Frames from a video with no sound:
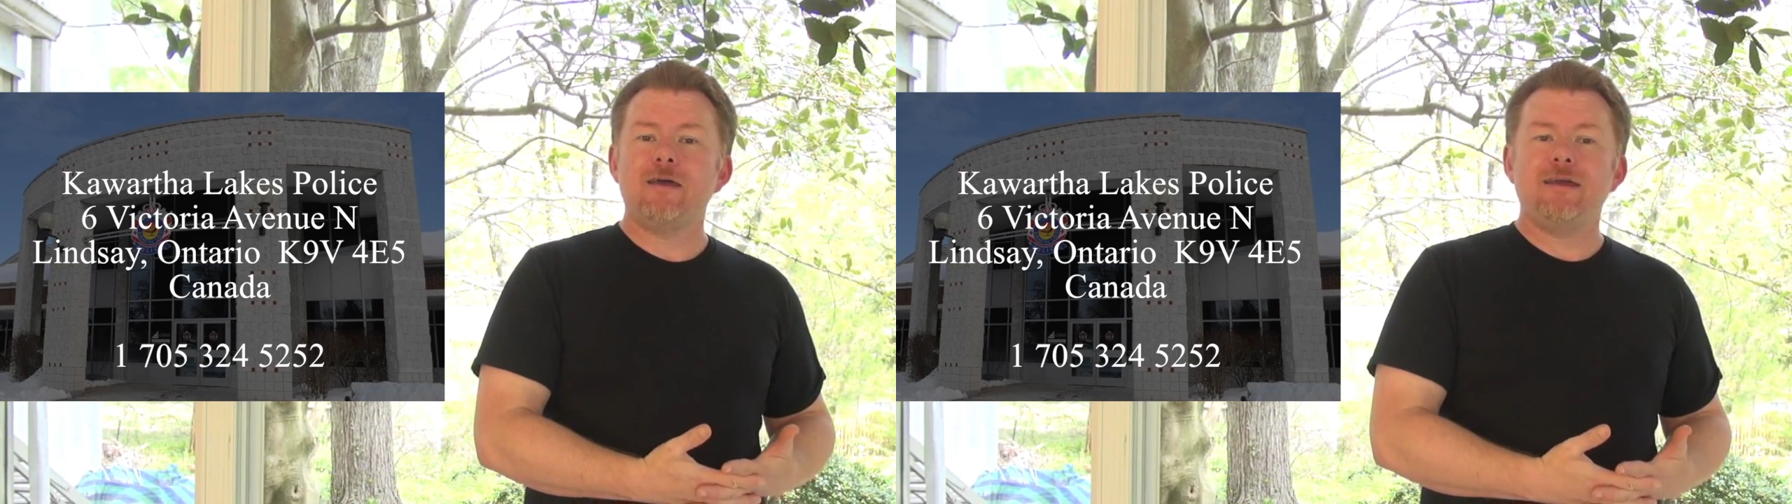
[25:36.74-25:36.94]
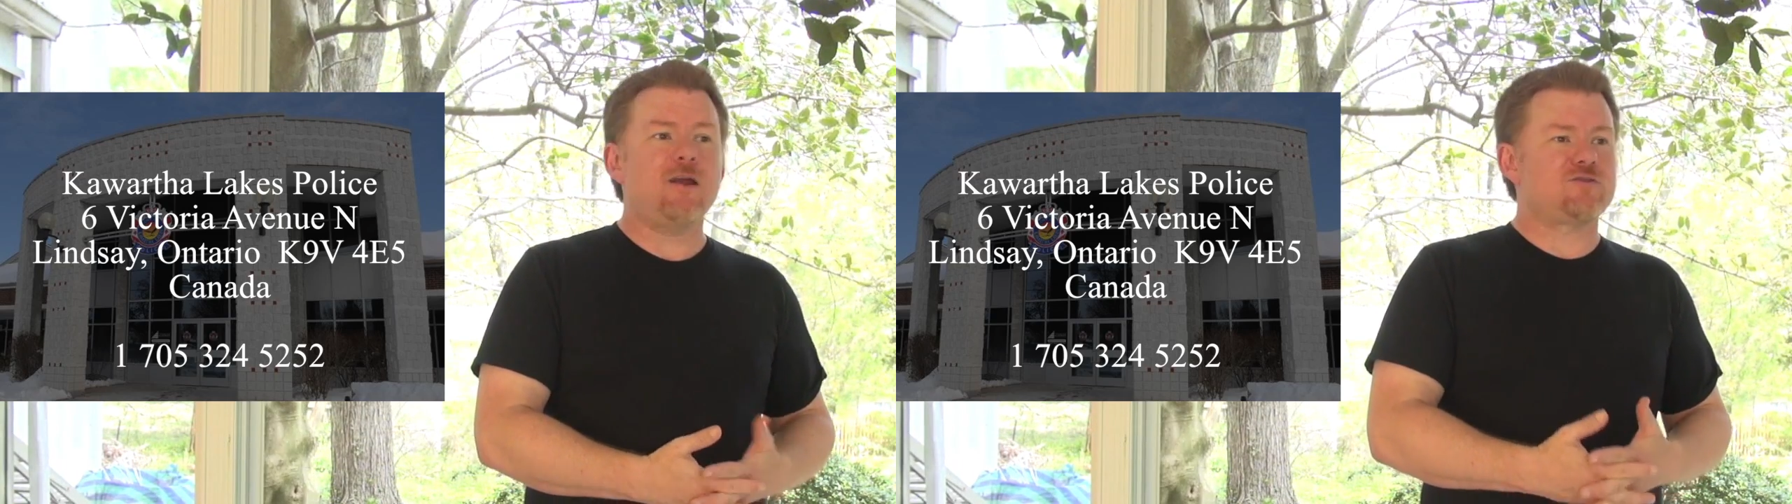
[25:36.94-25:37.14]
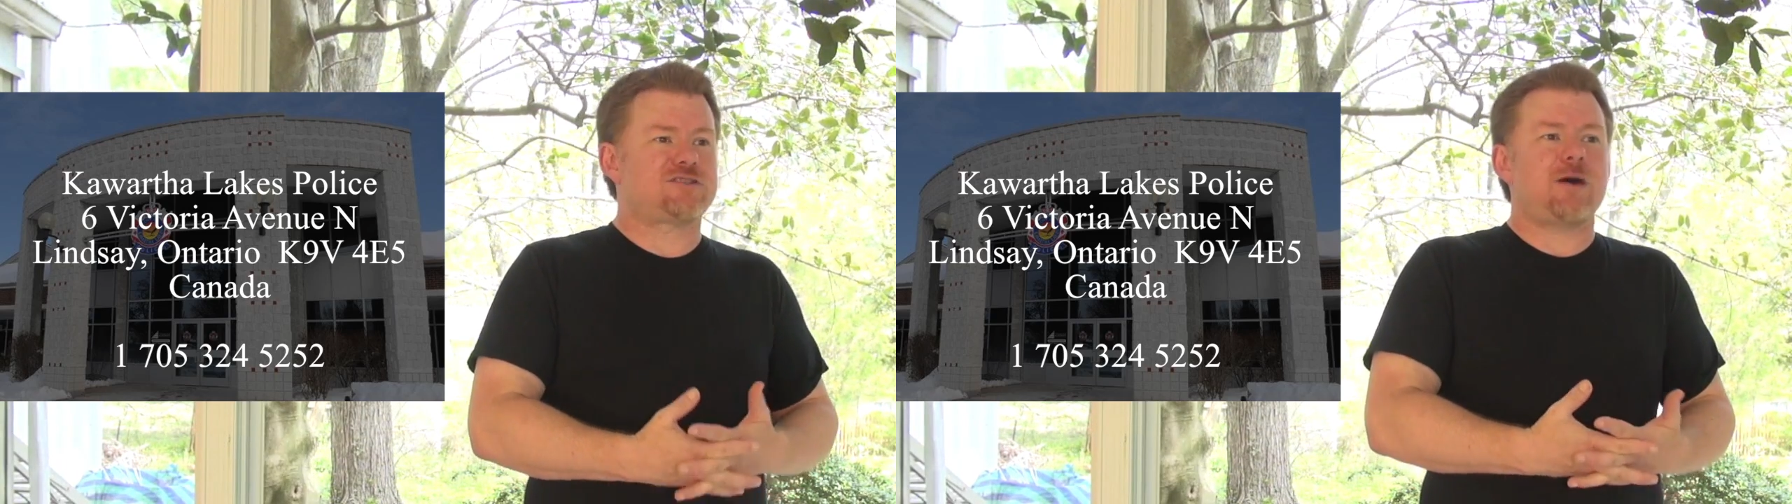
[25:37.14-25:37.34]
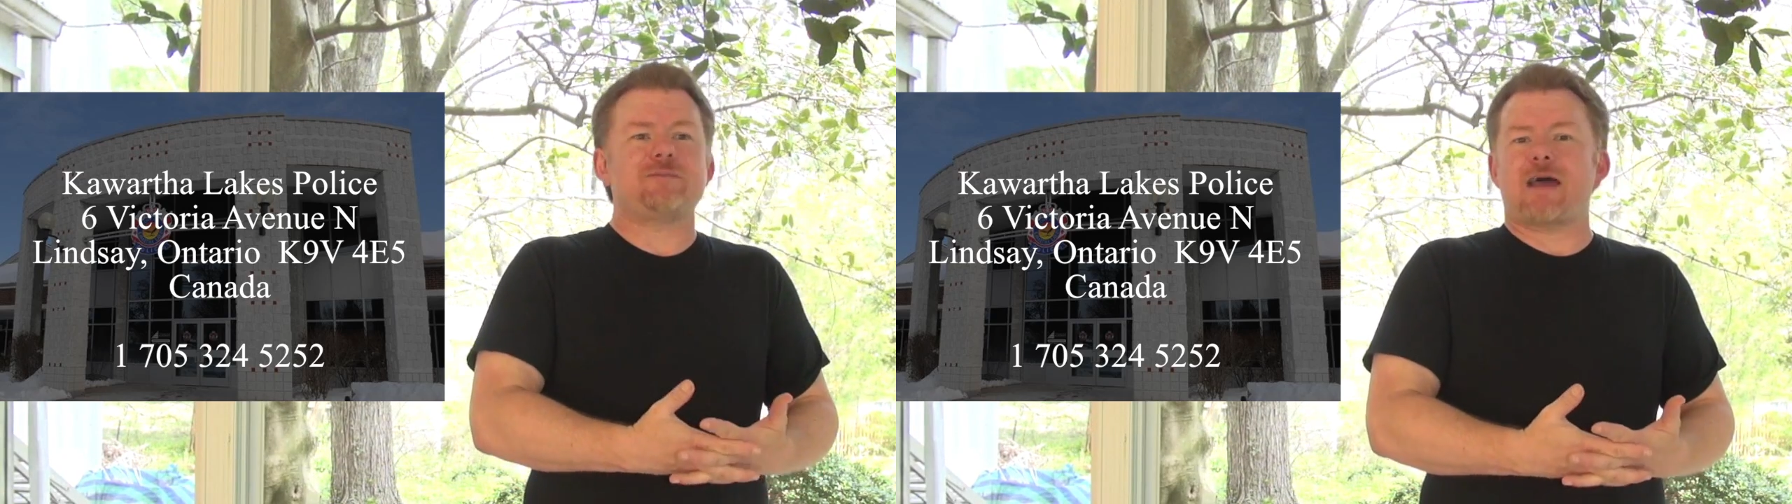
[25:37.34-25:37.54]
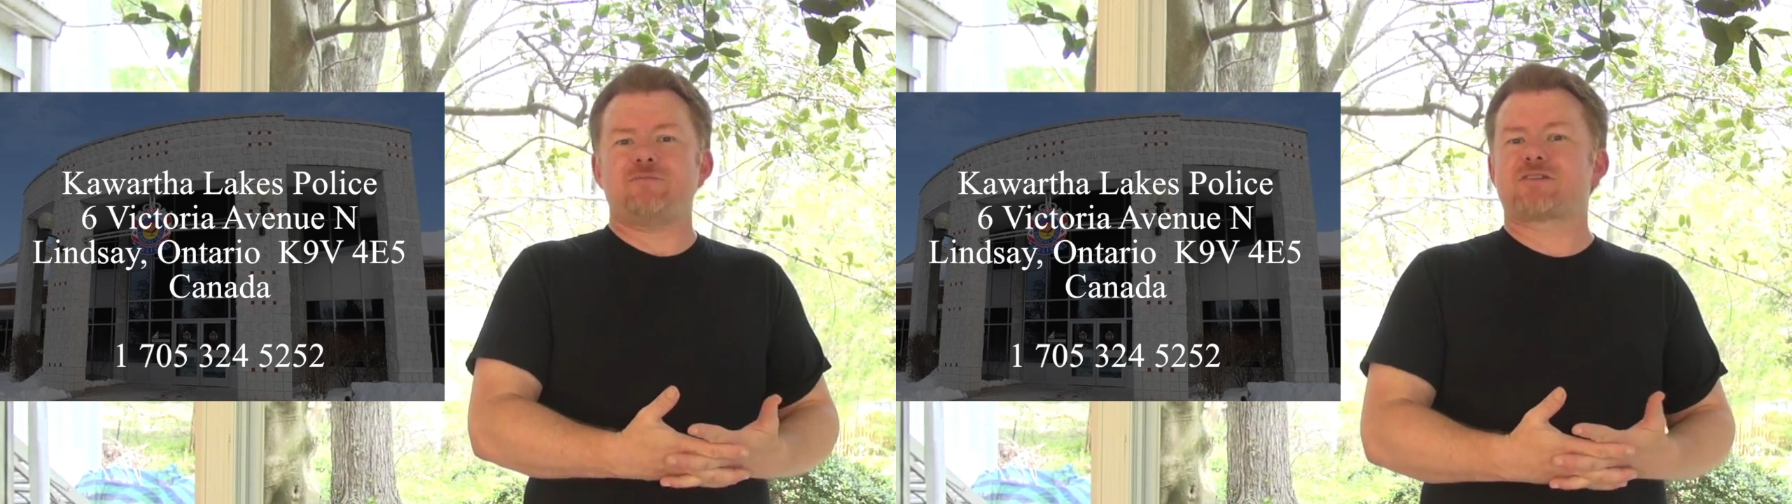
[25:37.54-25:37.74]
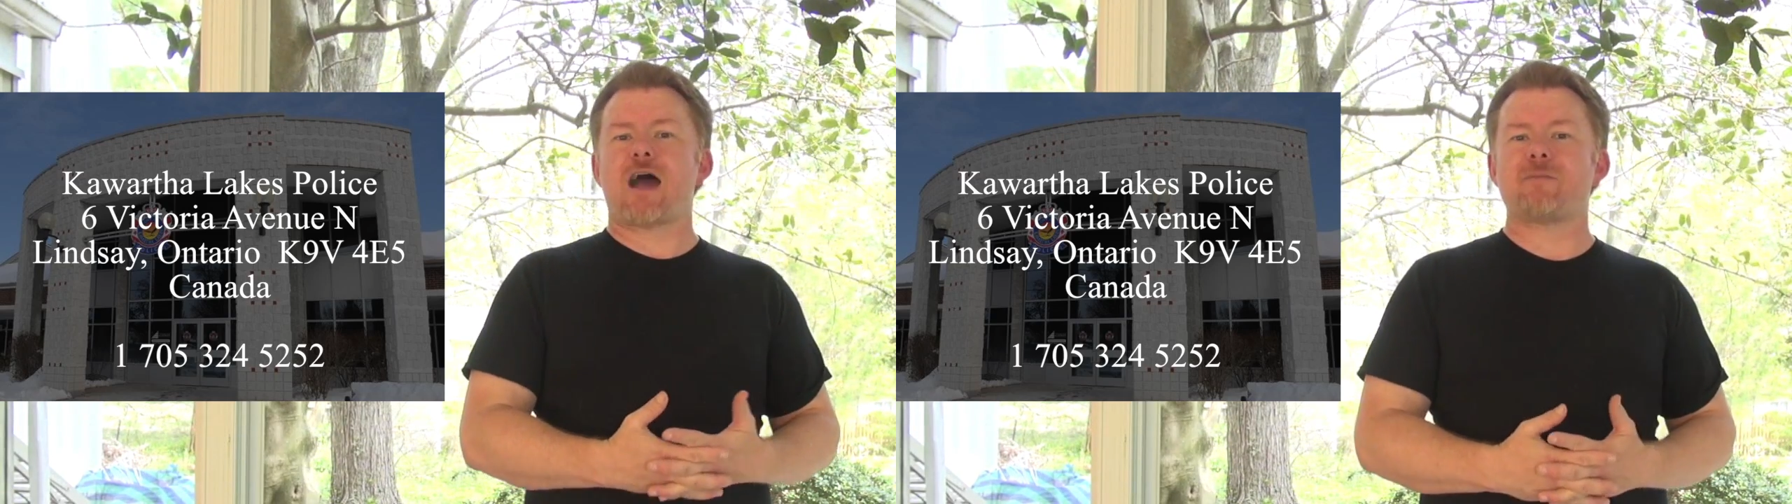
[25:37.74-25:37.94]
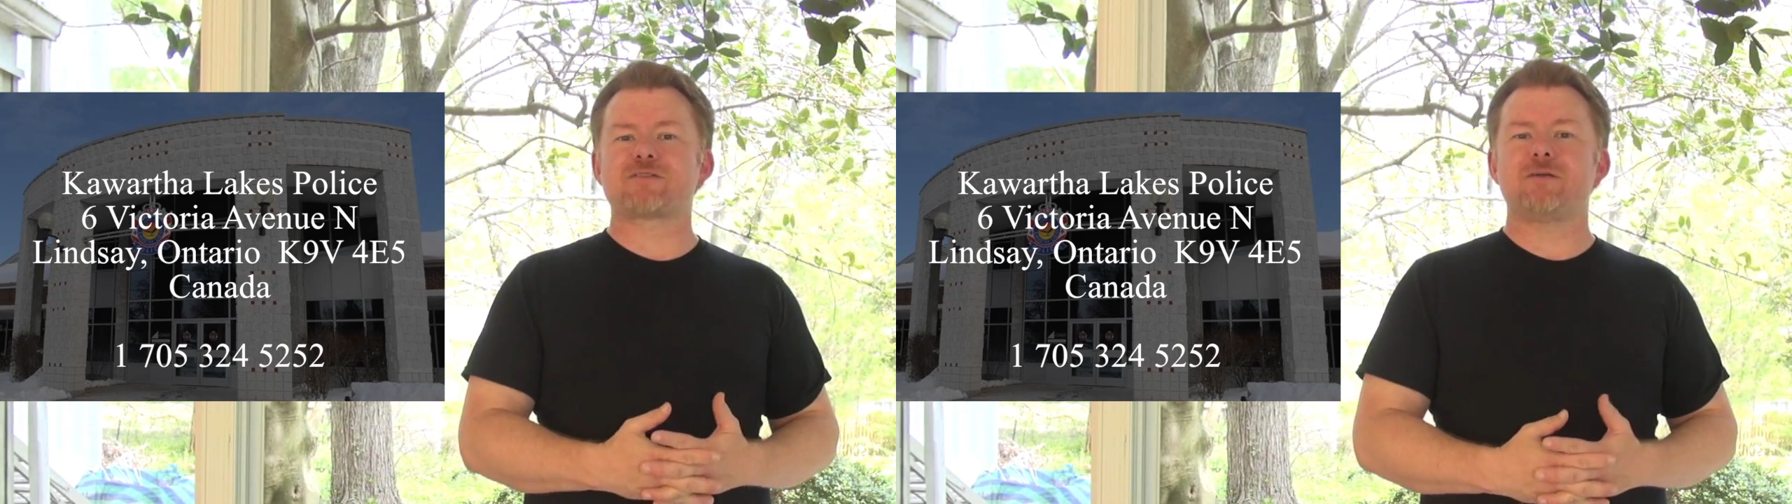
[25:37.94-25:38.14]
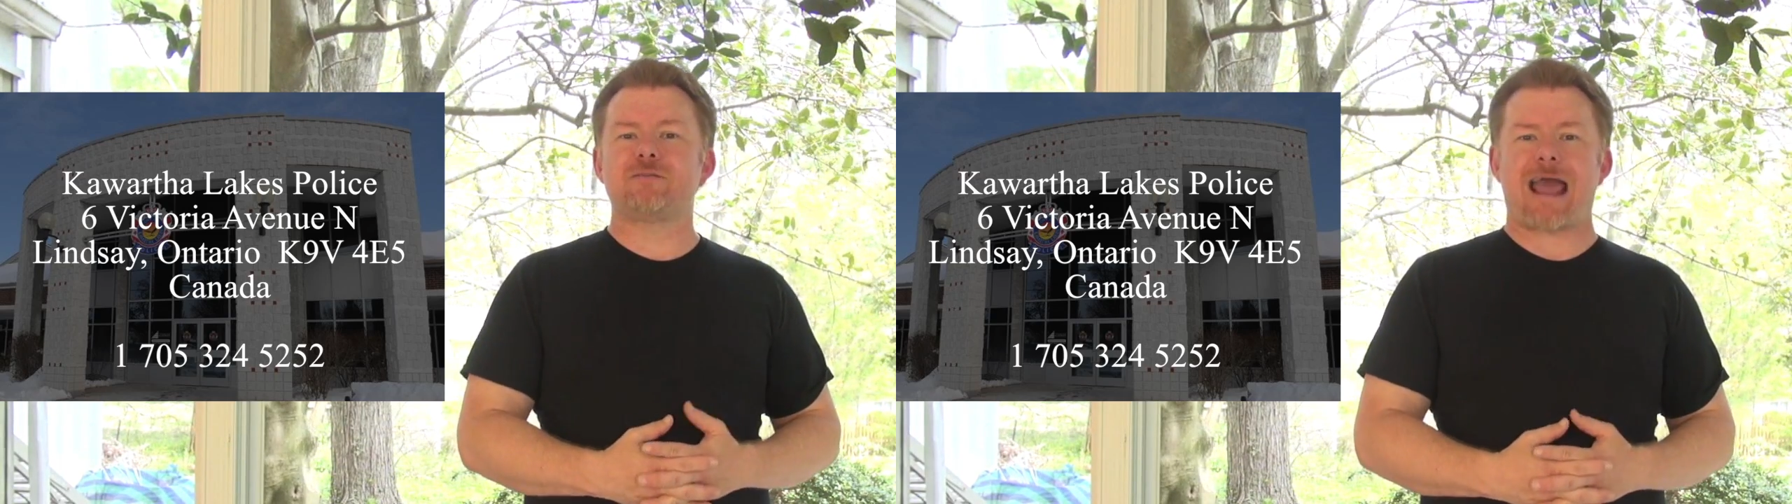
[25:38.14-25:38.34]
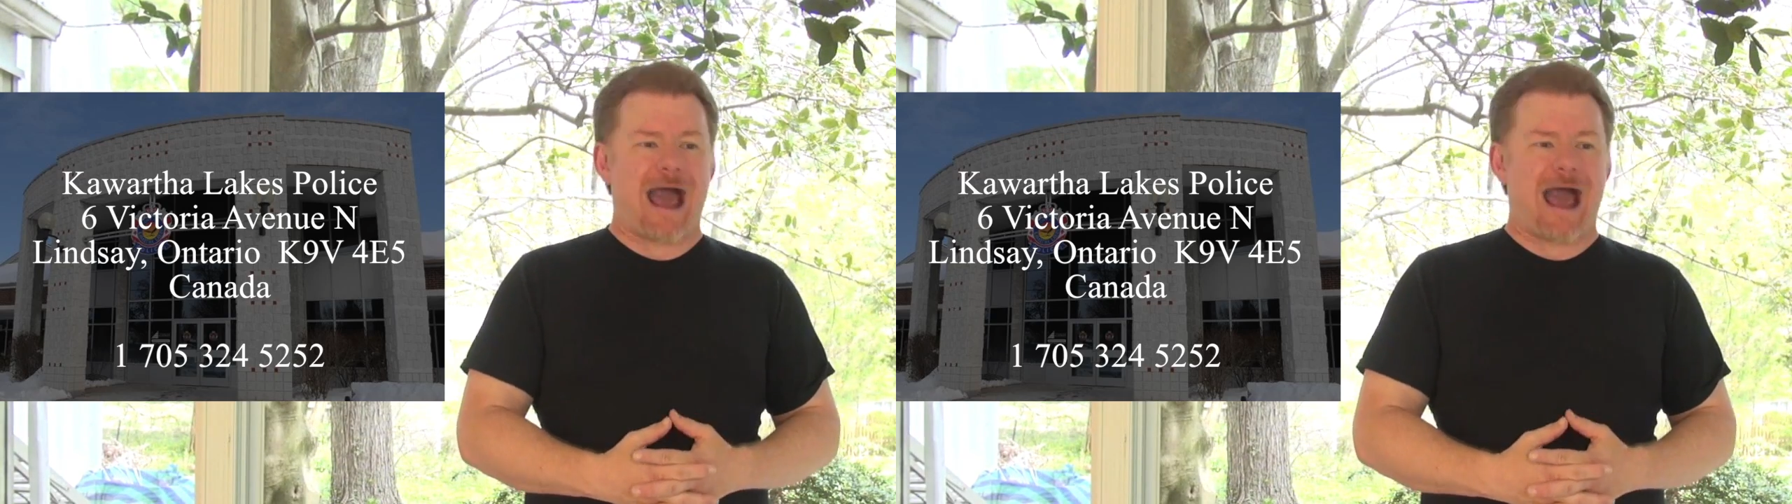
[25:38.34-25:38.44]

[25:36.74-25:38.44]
You know, sometimes cops can